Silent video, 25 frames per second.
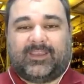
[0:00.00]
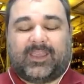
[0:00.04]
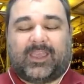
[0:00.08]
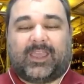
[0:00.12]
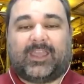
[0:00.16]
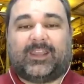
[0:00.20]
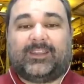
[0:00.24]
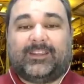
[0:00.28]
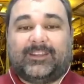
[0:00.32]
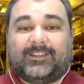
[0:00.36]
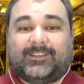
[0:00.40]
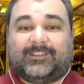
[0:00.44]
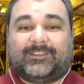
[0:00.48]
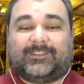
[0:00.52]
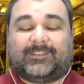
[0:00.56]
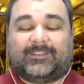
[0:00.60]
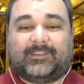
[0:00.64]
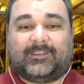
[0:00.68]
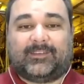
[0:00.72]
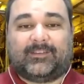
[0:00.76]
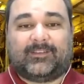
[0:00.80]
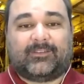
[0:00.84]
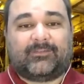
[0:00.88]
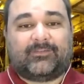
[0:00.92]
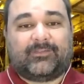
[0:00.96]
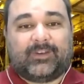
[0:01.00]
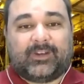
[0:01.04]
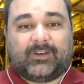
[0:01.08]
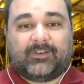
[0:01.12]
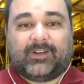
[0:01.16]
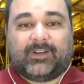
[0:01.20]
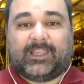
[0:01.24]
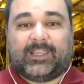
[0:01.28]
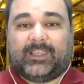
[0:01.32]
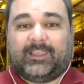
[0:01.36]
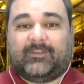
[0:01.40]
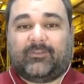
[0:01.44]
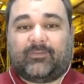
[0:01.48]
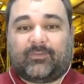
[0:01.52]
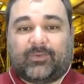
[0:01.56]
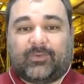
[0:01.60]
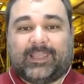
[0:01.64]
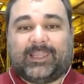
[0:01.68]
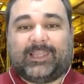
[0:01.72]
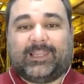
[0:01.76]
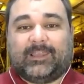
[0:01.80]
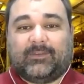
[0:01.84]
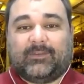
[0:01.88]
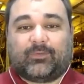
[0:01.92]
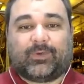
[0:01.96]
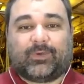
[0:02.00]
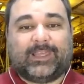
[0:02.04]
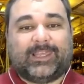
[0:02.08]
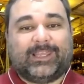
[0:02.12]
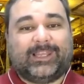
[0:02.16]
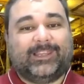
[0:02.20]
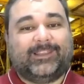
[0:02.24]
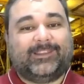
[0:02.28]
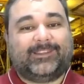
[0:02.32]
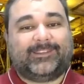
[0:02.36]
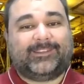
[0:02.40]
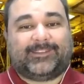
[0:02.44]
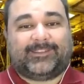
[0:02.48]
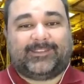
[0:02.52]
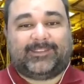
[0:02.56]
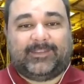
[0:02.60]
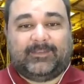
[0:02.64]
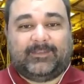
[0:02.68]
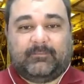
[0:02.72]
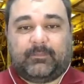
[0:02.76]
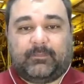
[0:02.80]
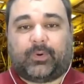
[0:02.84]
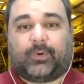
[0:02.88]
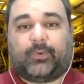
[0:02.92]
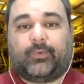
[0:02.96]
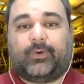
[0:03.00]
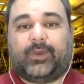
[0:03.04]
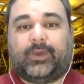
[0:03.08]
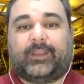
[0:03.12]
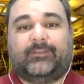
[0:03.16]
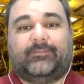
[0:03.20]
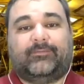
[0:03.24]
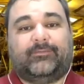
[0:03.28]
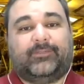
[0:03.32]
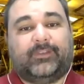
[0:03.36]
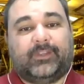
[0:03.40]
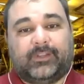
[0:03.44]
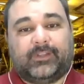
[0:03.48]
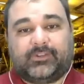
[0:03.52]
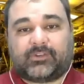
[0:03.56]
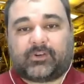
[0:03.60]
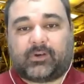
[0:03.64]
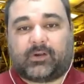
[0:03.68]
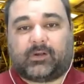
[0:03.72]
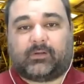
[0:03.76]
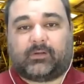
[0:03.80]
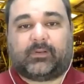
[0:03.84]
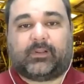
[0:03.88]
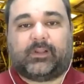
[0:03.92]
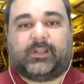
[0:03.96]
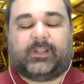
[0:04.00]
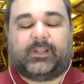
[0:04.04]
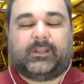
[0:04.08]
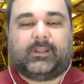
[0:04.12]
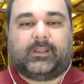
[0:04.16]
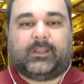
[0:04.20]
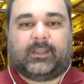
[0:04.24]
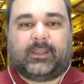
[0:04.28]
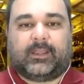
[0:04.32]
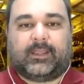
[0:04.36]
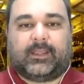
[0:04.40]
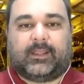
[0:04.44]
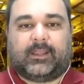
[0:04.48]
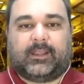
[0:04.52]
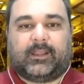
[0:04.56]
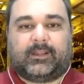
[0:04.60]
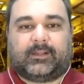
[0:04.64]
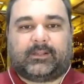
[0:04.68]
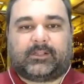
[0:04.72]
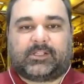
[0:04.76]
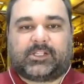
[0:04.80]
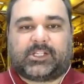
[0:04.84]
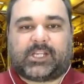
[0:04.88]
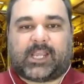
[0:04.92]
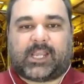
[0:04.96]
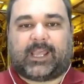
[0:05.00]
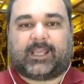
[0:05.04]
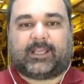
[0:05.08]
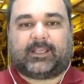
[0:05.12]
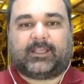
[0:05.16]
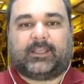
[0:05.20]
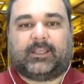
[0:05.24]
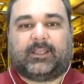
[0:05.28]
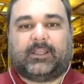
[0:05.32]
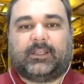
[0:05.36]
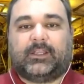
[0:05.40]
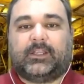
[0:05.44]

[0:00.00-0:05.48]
And it's a really, really, really simple and visual check.